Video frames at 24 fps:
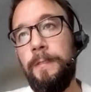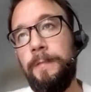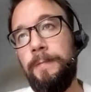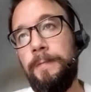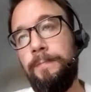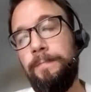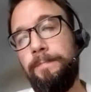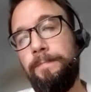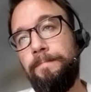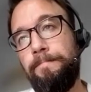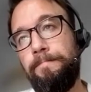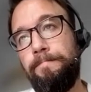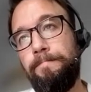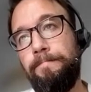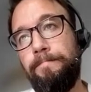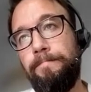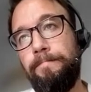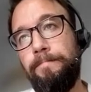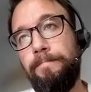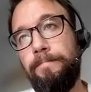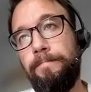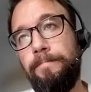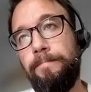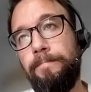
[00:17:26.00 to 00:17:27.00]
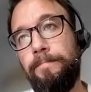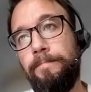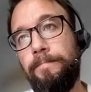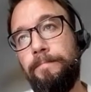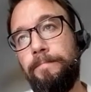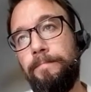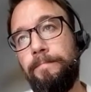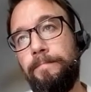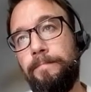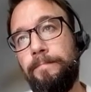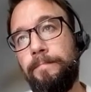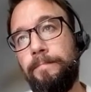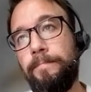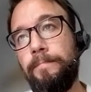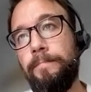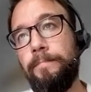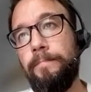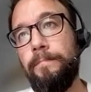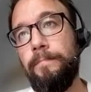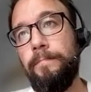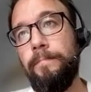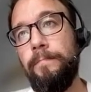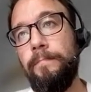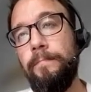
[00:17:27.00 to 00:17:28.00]

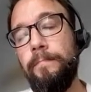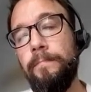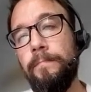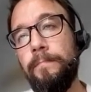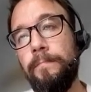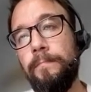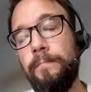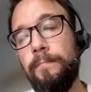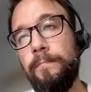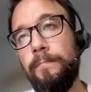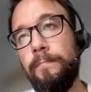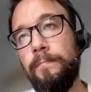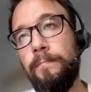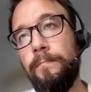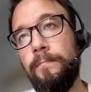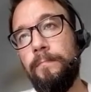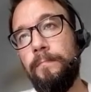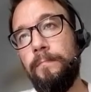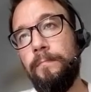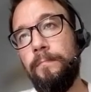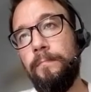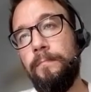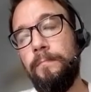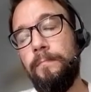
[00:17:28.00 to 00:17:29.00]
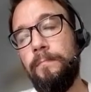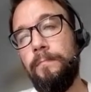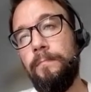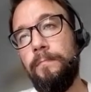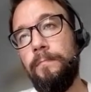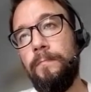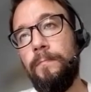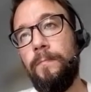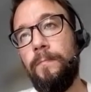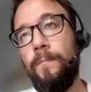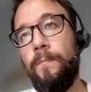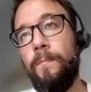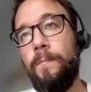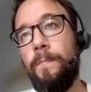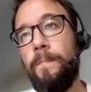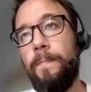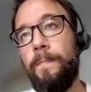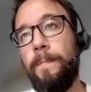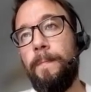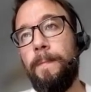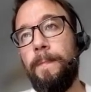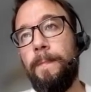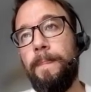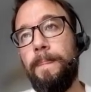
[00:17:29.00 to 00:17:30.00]

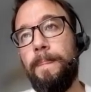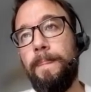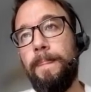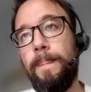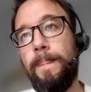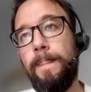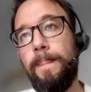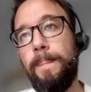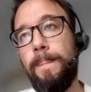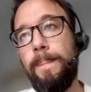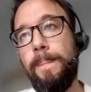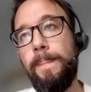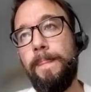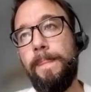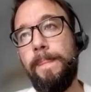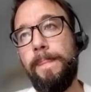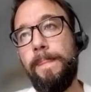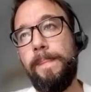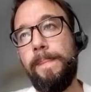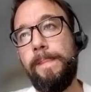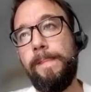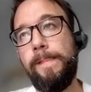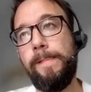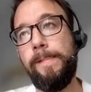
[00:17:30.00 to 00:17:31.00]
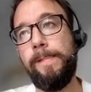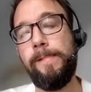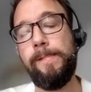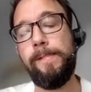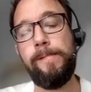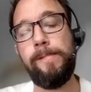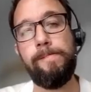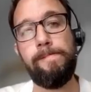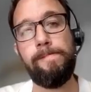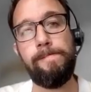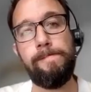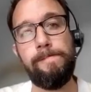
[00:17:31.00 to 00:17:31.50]
No words are spoken by the person on screen.